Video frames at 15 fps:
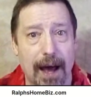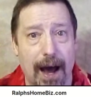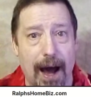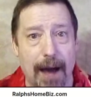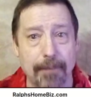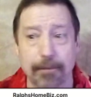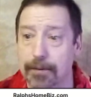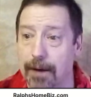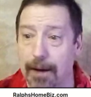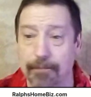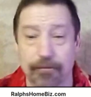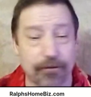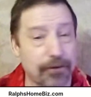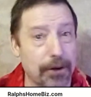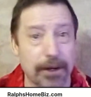I'm
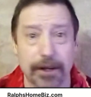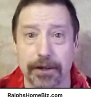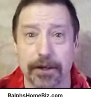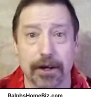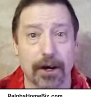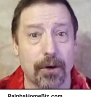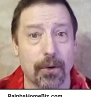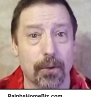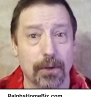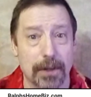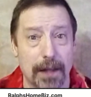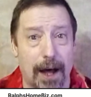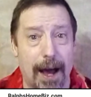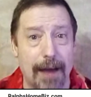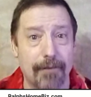starting to go
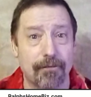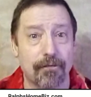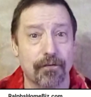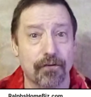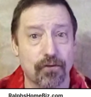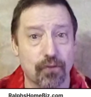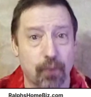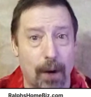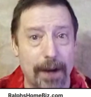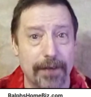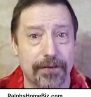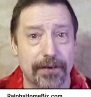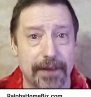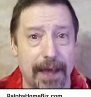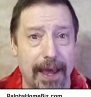live
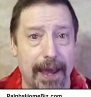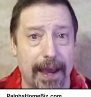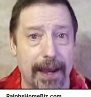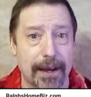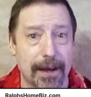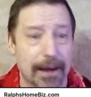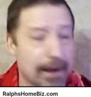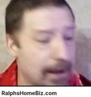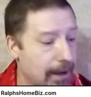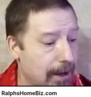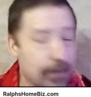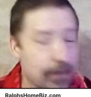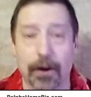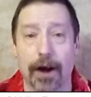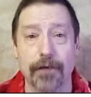twice a day
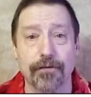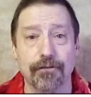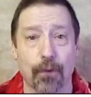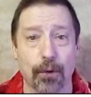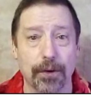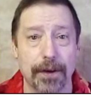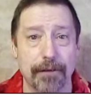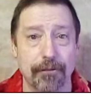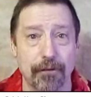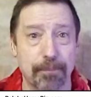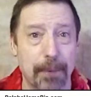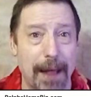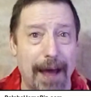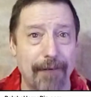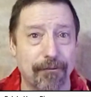across 4
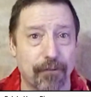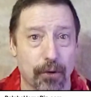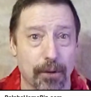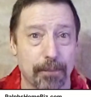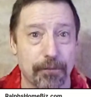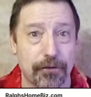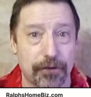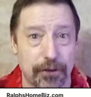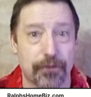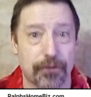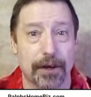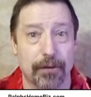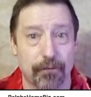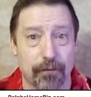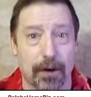different platforms
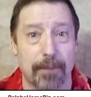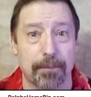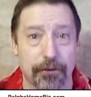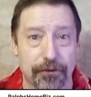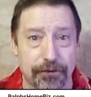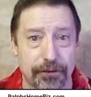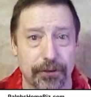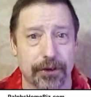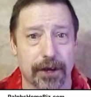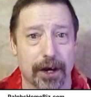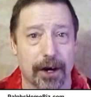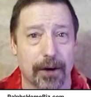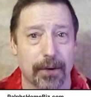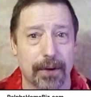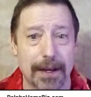using Rumble
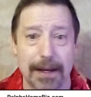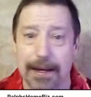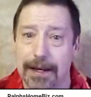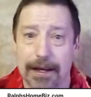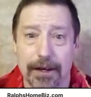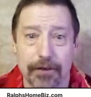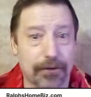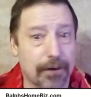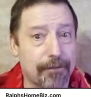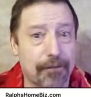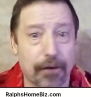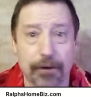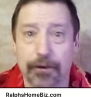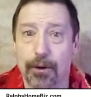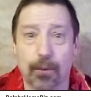Studio. So
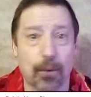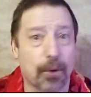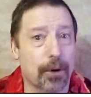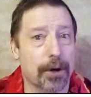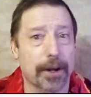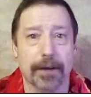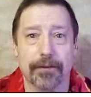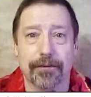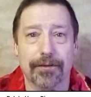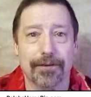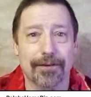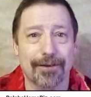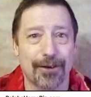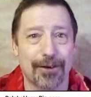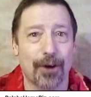far, no
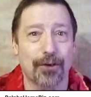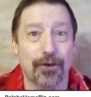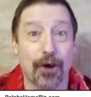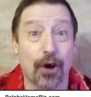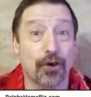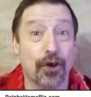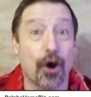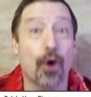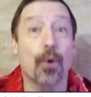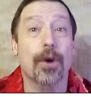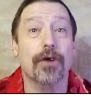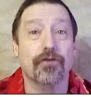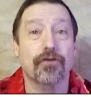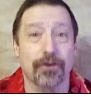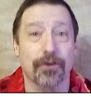warnings, no
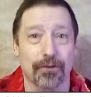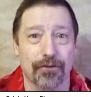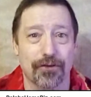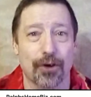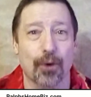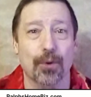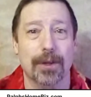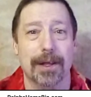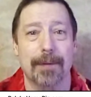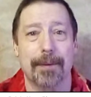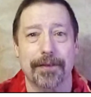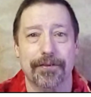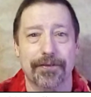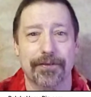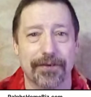issues, no
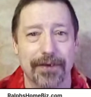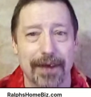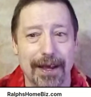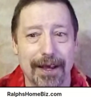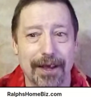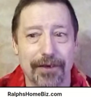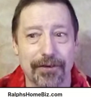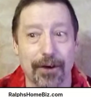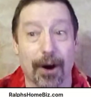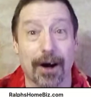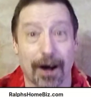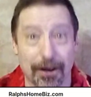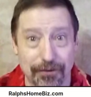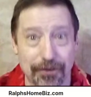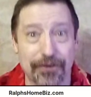limits. So
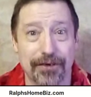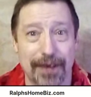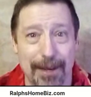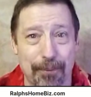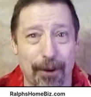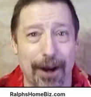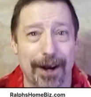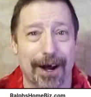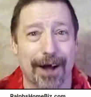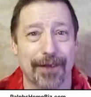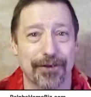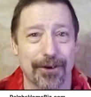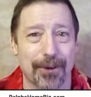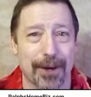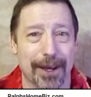I'll just keep right on
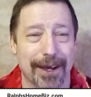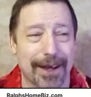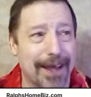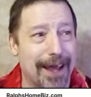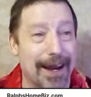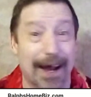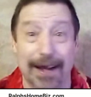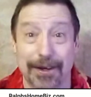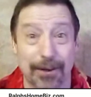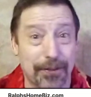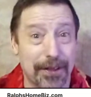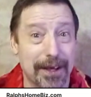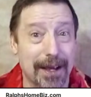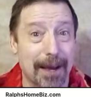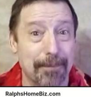doing it, and I don't
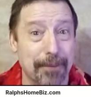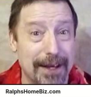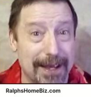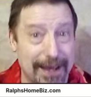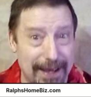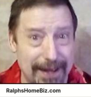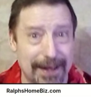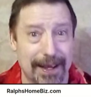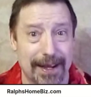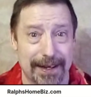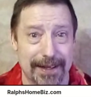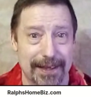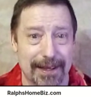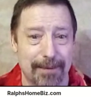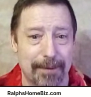think I'm going to hit
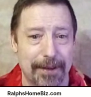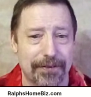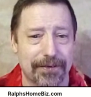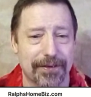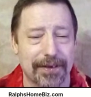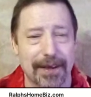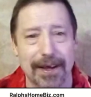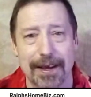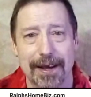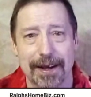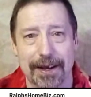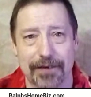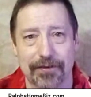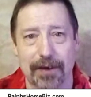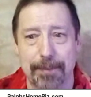any limits
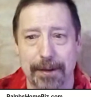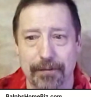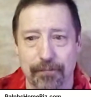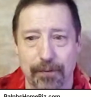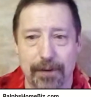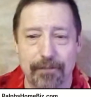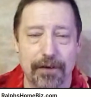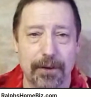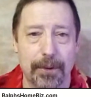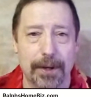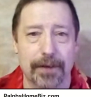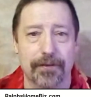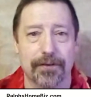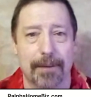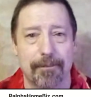because I've been
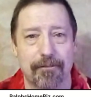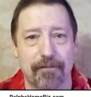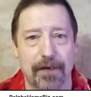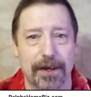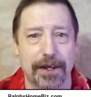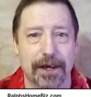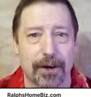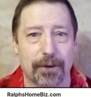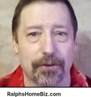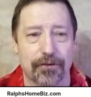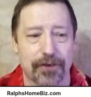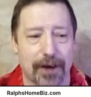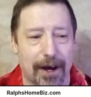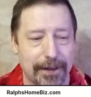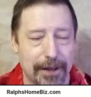reviewing some
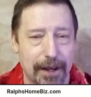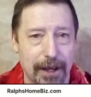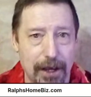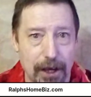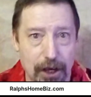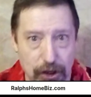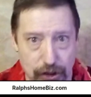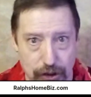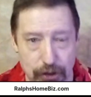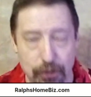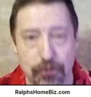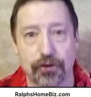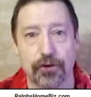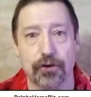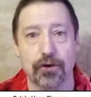videos on
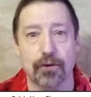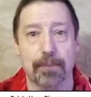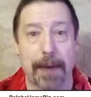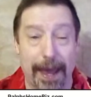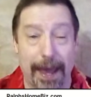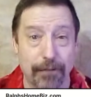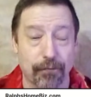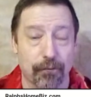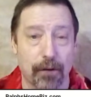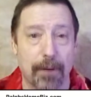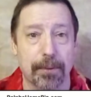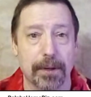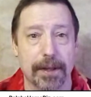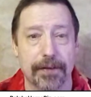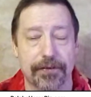YouTube and
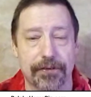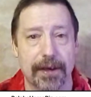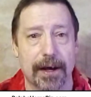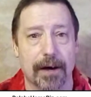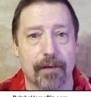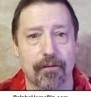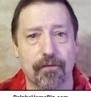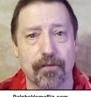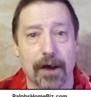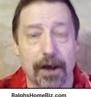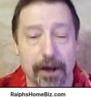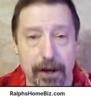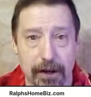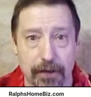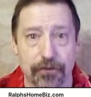Rumble itself
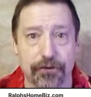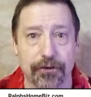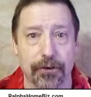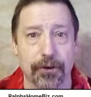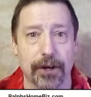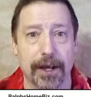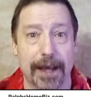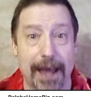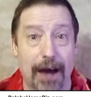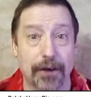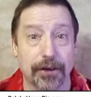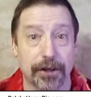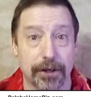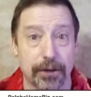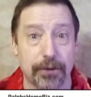concerning how
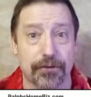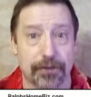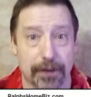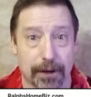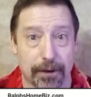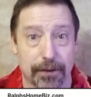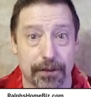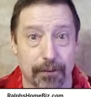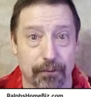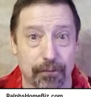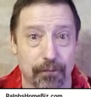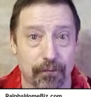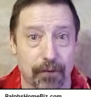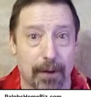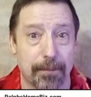to use the
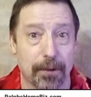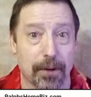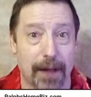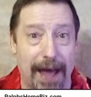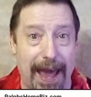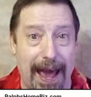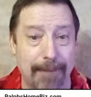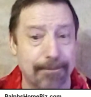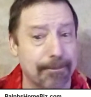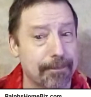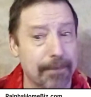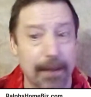Rumble app.